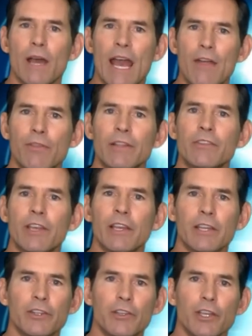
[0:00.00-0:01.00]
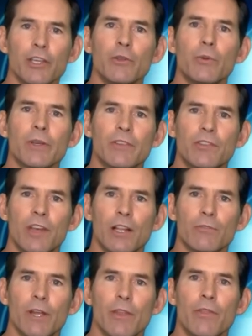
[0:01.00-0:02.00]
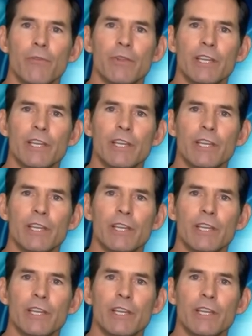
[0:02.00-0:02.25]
athletes can continue to accelerate through